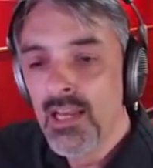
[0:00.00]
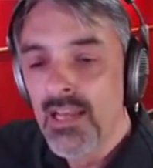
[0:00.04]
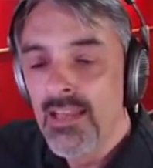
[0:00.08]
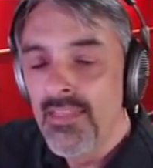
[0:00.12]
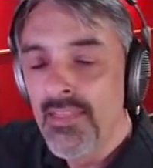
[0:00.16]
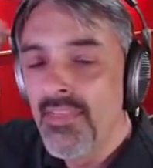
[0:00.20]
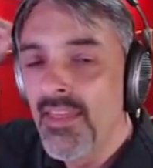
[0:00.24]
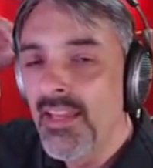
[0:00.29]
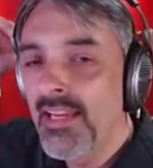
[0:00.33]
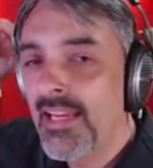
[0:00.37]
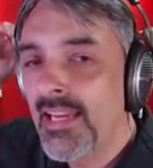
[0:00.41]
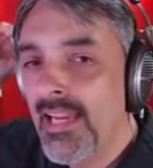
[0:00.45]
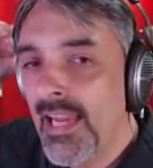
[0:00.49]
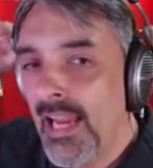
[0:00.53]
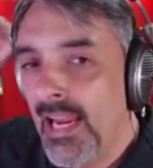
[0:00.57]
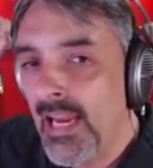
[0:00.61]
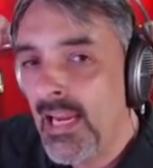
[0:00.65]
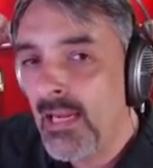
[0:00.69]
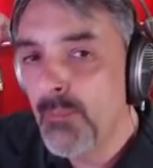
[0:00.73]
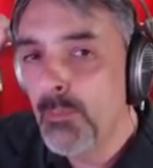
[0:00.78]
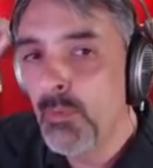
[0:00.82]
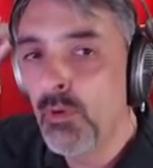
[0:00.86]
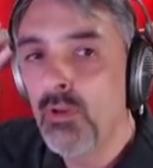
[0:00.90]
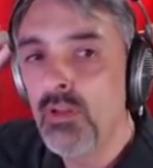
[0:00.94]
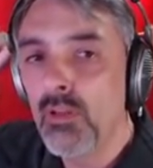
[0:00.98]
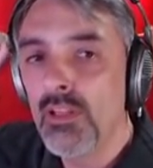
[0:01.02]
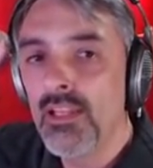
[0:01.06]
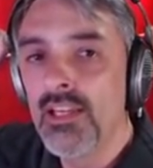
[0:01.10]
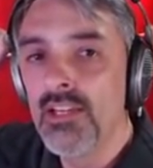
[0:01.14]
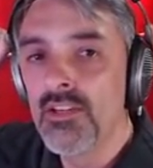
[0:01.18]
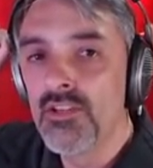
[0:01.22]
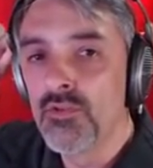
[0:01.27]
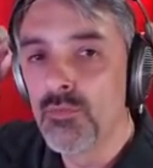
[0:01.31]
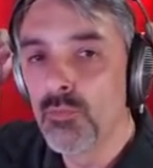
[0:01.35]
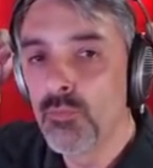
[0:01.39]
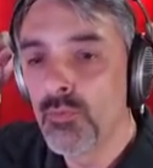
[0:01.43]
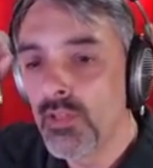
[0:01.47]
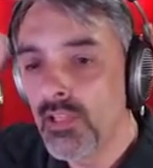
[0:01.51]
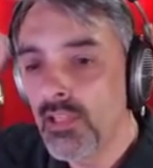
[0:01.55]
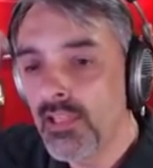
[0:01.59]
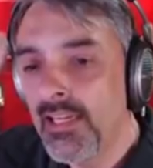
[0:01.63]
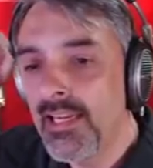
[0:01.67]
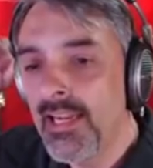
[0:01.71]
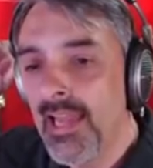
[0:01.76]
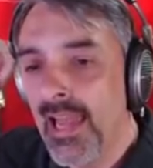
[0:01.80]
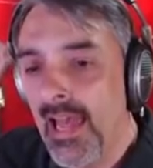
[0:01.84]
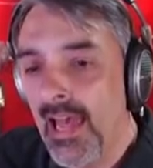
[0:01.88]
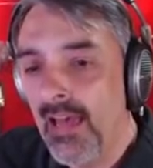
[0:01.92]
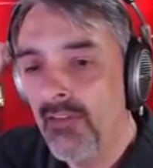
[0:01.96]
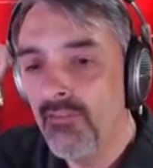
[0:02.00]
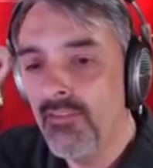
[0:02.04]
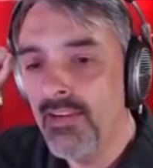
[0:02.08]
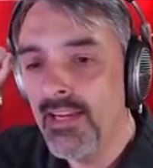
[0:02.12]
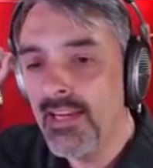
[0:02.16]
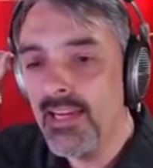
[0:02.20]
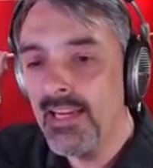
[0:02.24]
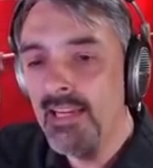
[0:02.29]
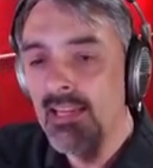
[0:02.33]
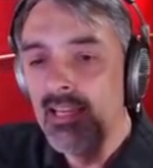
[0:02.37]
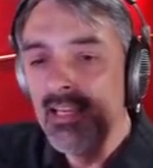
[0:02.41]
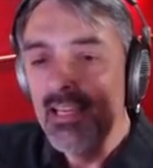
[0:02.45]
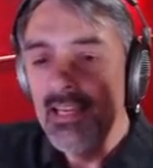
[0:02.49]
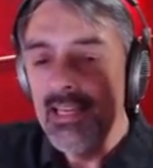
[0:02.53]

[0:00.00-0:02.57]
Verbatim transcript: The cable is really heavy.